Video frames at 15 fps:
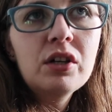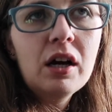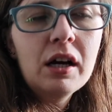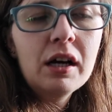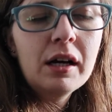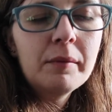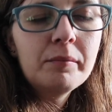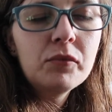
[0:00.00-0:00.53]

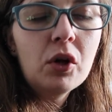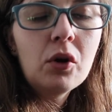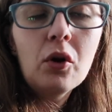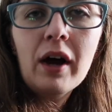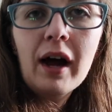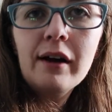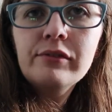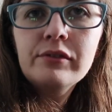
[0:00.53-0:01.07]
um, not
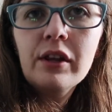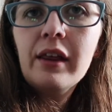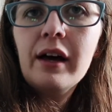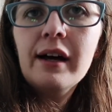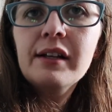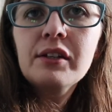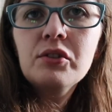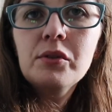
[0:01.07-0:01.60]
long after
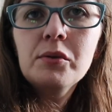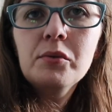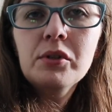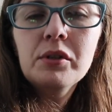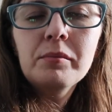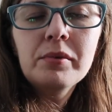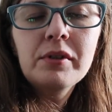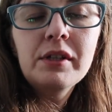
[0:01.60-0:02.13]
that, so it
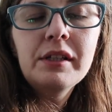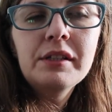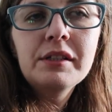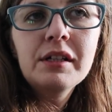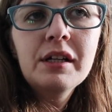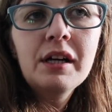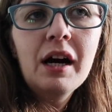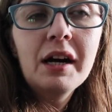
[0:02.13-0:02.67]
wouldn't have
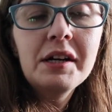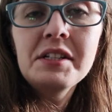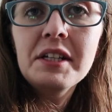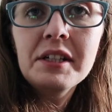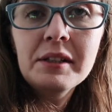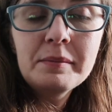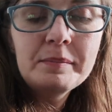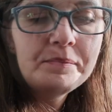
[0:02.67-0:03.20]
been
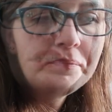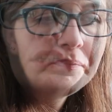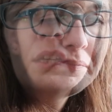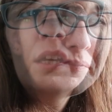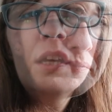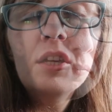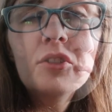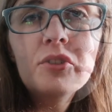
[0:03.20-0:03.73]
ideal.
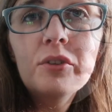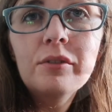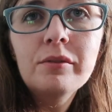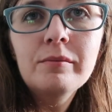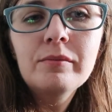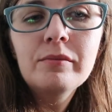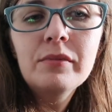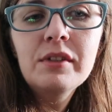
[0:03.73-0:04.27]
So
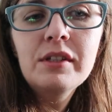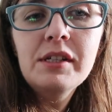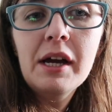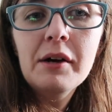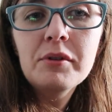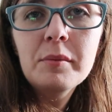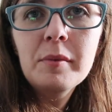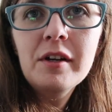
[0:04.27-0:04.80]
yeah,
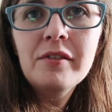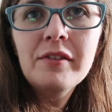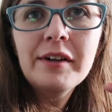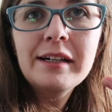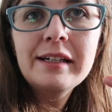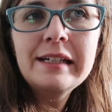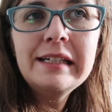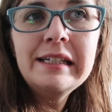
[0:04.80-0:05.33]
it was a bit of
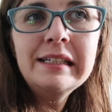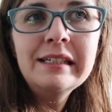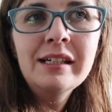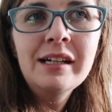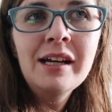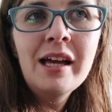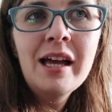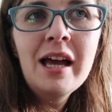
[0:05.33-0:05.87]
a
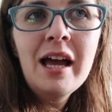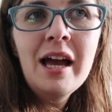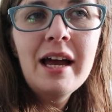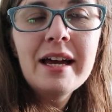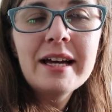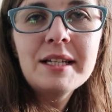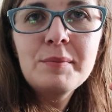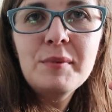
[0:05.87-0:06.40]

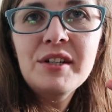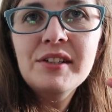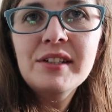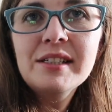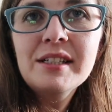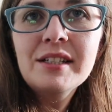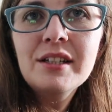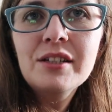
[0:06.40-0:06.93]

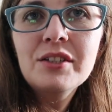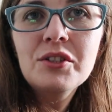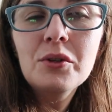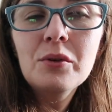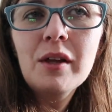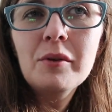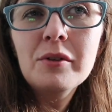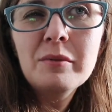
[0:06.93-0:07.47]
experience.
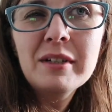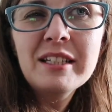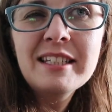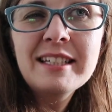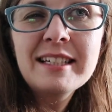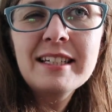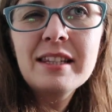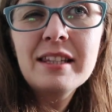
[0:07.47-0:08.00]
So that was my
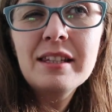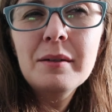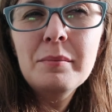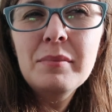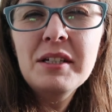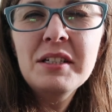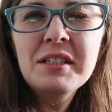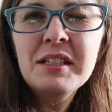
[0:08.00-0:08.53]
sixth
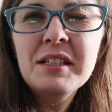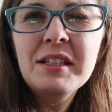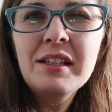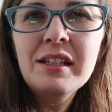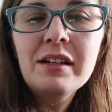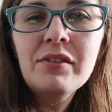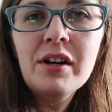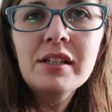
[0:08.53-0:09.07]
piercing I
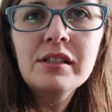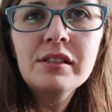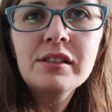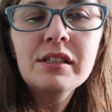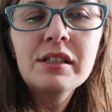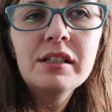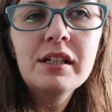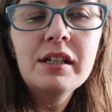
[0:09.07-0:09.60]
think I've had
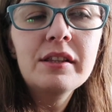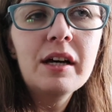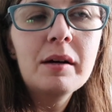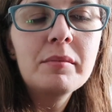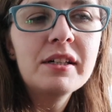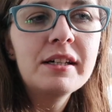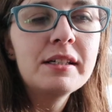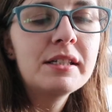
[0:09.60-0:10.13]
done in that
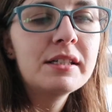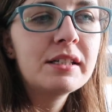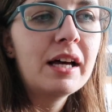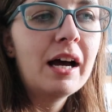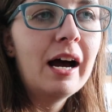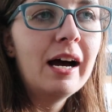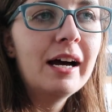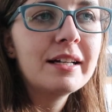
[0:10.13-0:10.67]
place
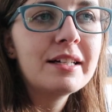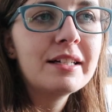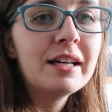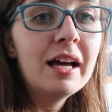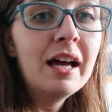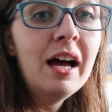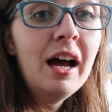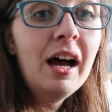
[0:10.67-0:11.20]
and
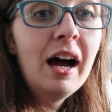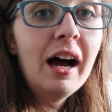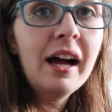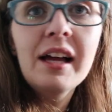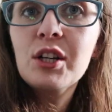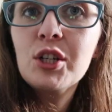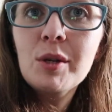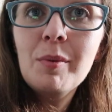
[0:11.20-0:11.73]
I
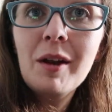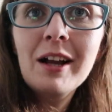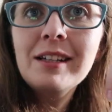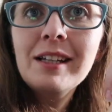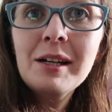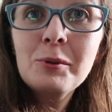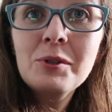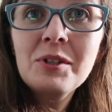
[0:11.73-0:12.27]
actually blacked
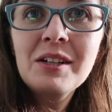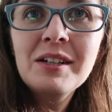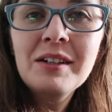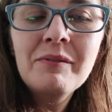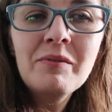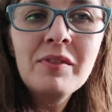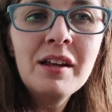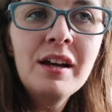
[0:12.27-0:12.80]
out.
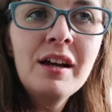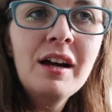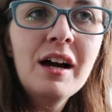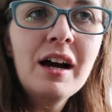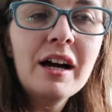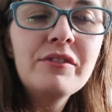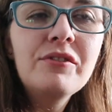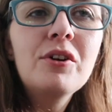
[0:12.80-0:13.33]

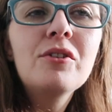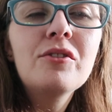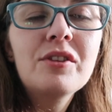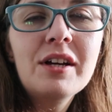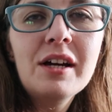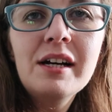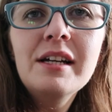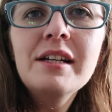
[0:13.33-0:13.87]
I followed the
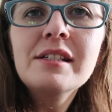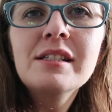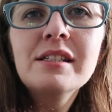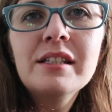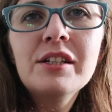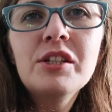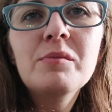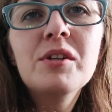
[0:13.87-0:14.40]

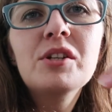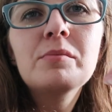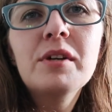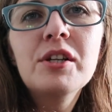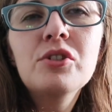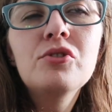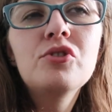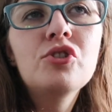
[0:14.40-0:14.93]
guidance like you meant to
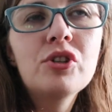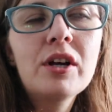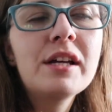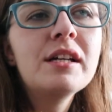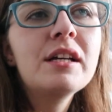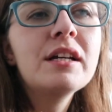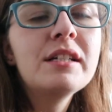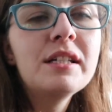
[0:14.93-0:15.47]
make sure you
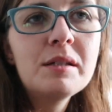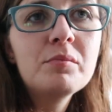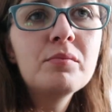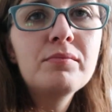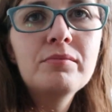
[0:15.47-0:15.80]
drink and eat